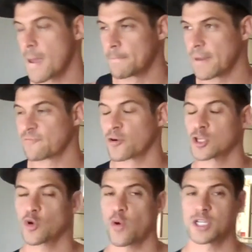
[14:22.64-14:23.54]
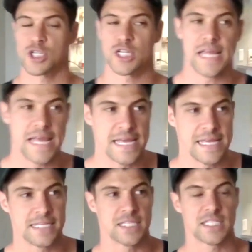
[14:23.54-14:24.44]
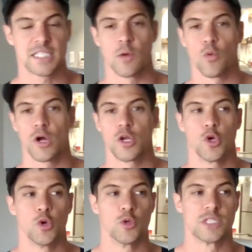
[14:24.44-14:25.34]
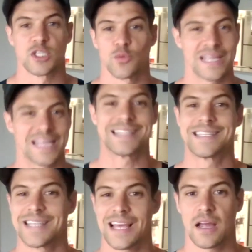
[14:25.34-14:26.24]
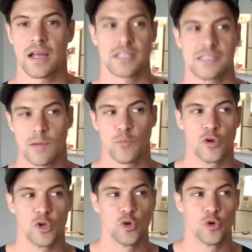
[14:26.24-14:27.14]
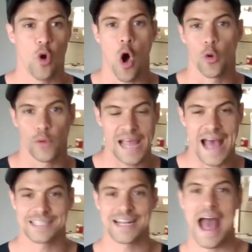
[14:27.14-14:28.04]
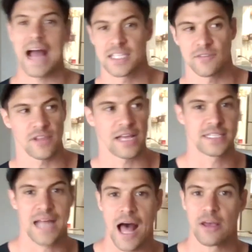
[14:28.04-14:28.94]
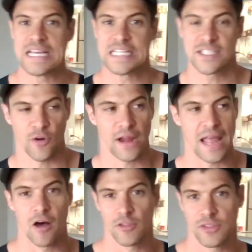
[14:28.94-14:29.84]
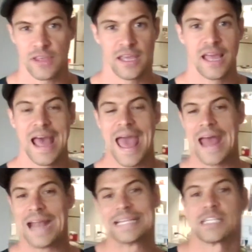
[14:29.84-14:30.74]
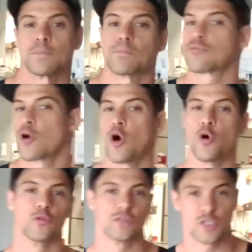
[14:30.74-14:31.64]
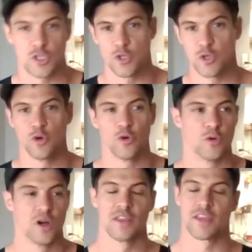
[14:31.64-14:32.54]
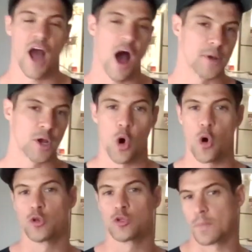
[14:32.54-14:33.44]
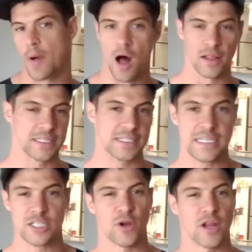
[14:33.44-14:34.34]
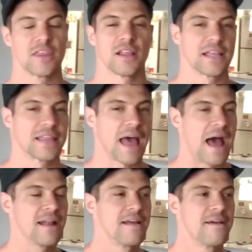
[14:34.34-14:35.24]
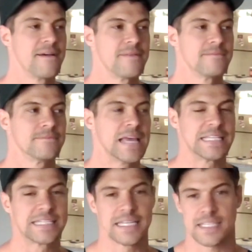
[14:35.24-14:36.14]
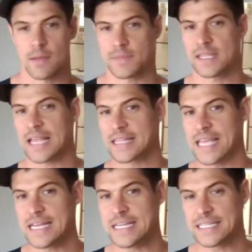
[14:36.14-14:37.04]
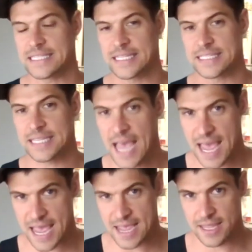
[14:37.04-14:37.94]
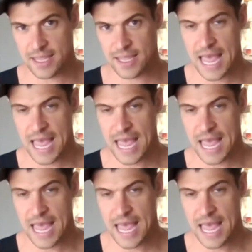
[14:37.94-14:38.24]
My first question is someone who doesn't really get sick, someone who already has an active lifestyle, eats very healthy, and isn't prone to the common cold or pollen season or anything like that. Is this something that they need to take?